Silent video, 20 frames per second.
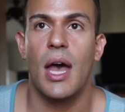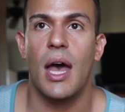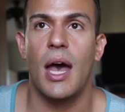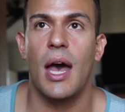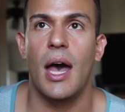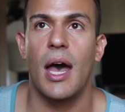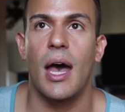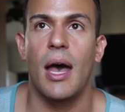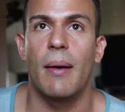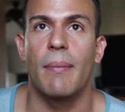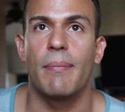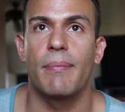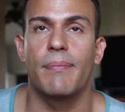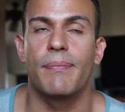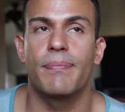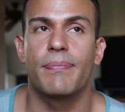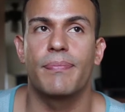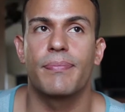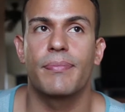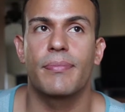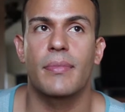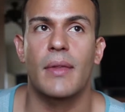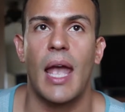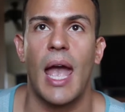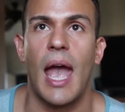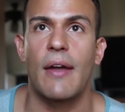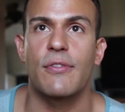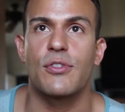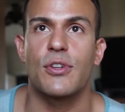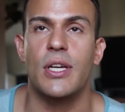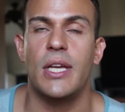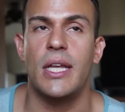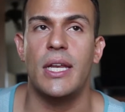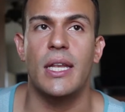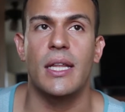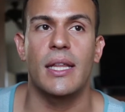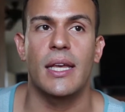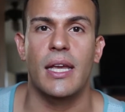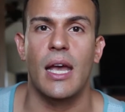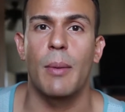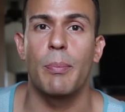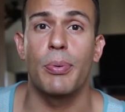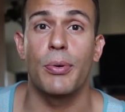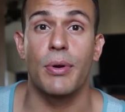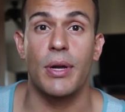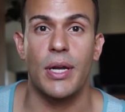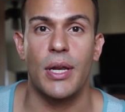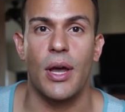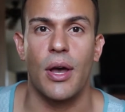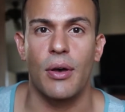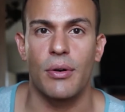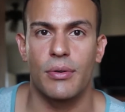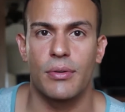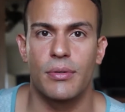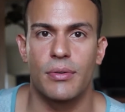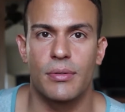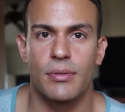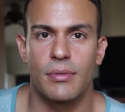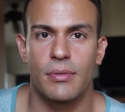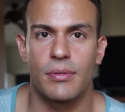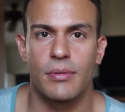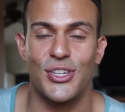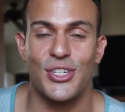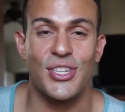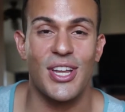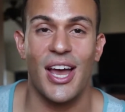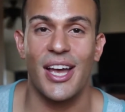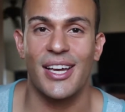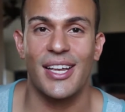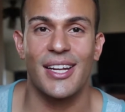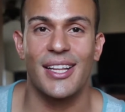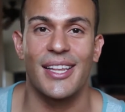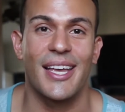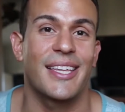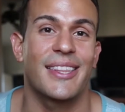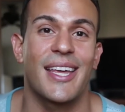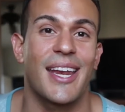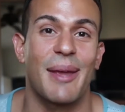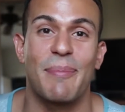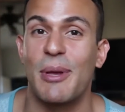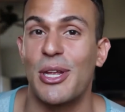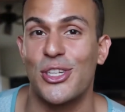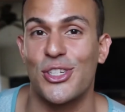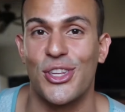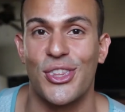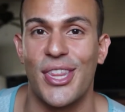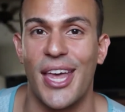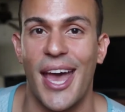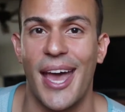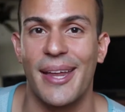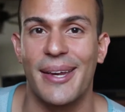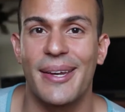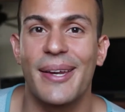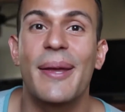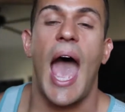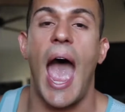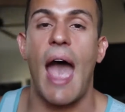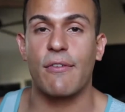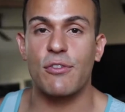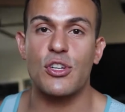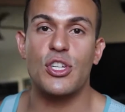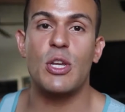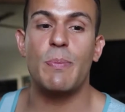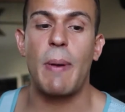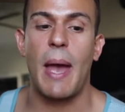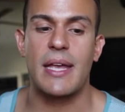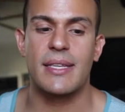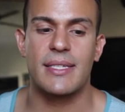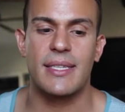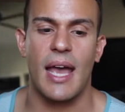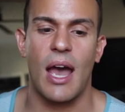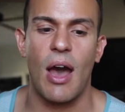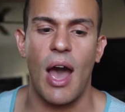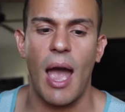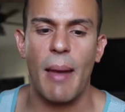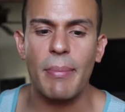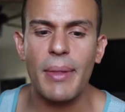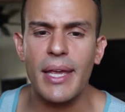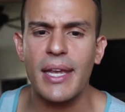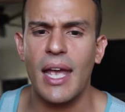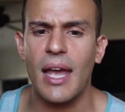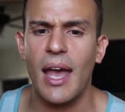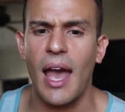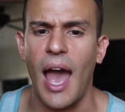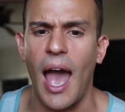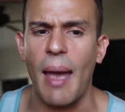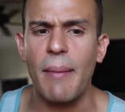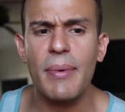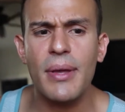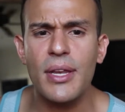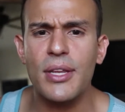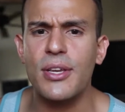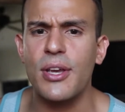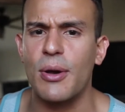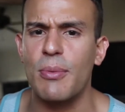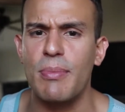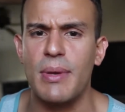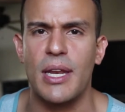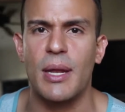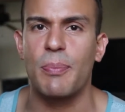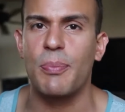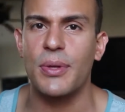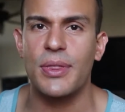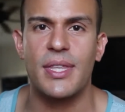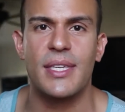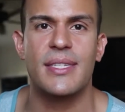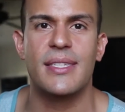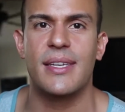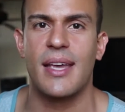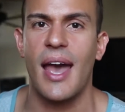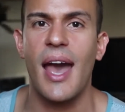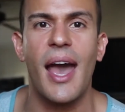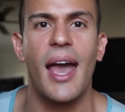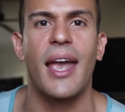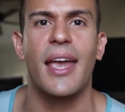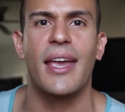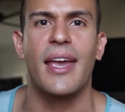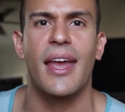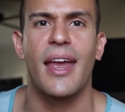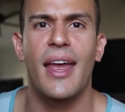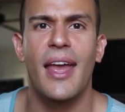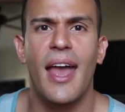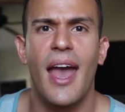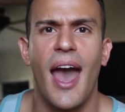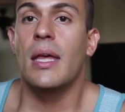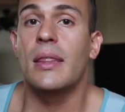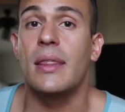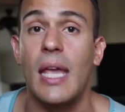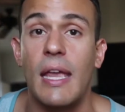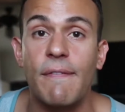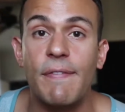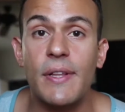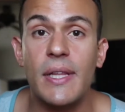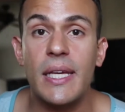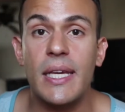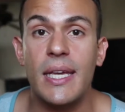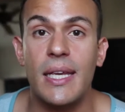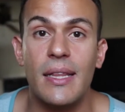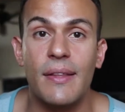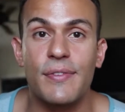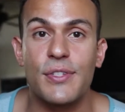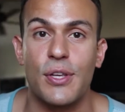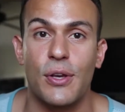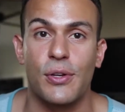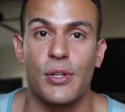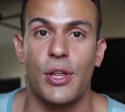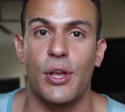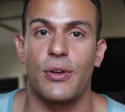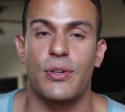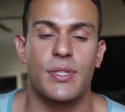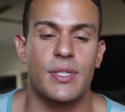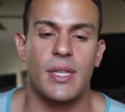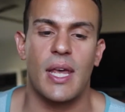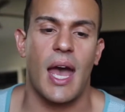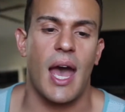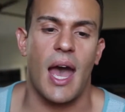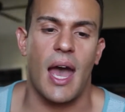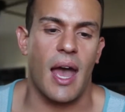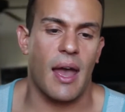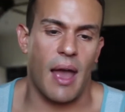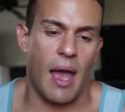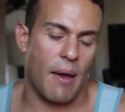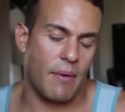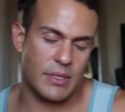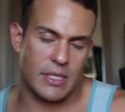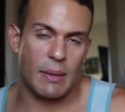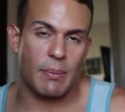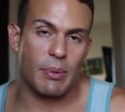after eating like a burrito. She's not gonna like that I mentioned that. After she passes out, I'm like, I'm gonna go meet up with this guy. Thankfully, he lived so close that I was